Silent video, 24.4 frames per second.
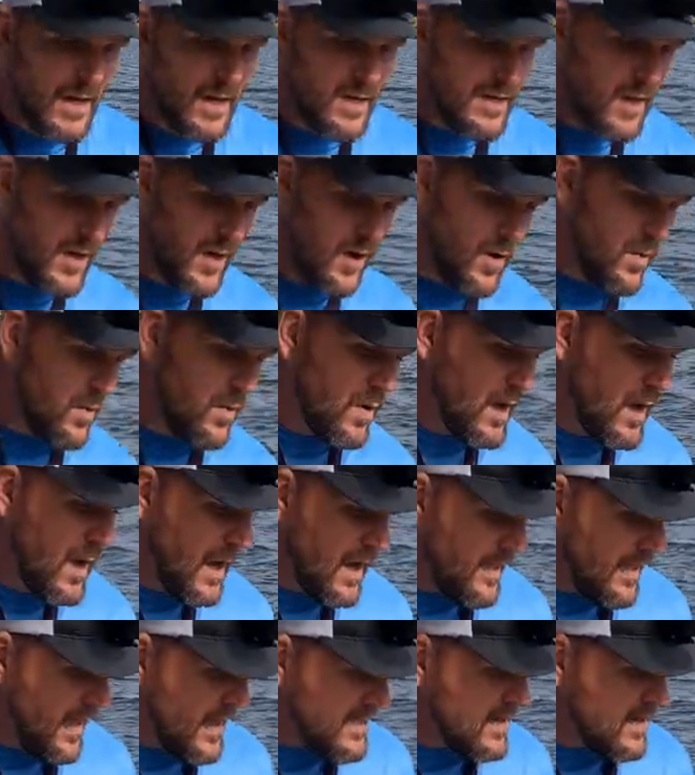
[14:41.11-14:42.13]
So
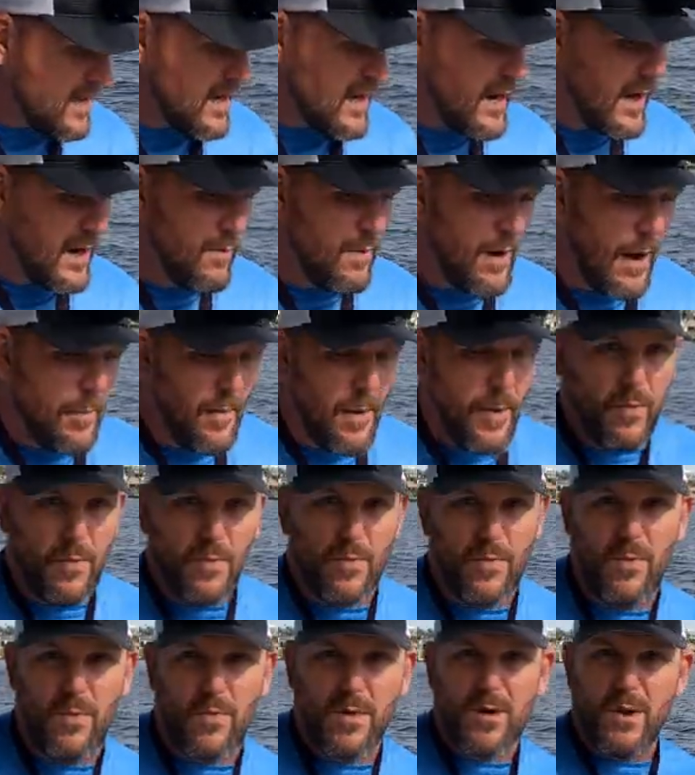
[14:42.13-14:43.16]
that's going to kind of wrap up
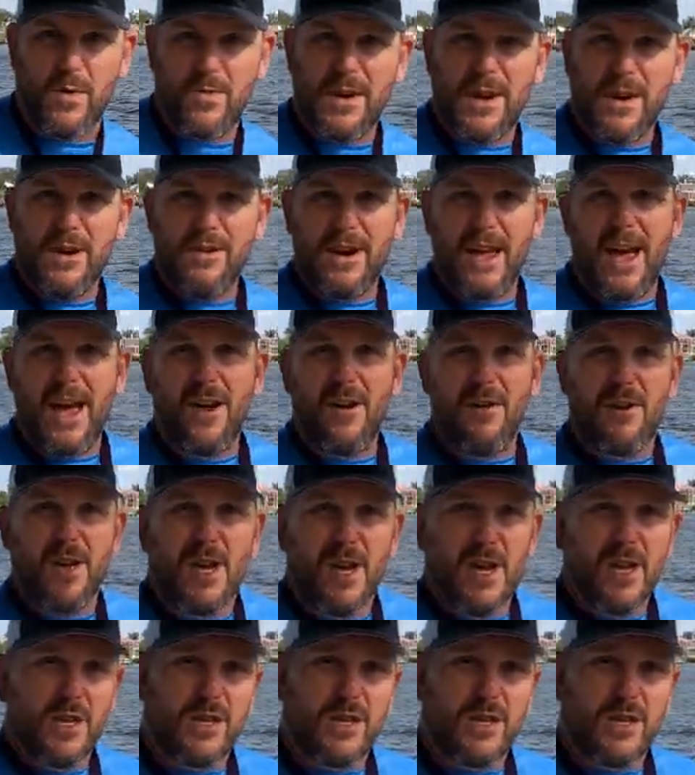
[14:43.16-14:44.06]
what we're doing here now.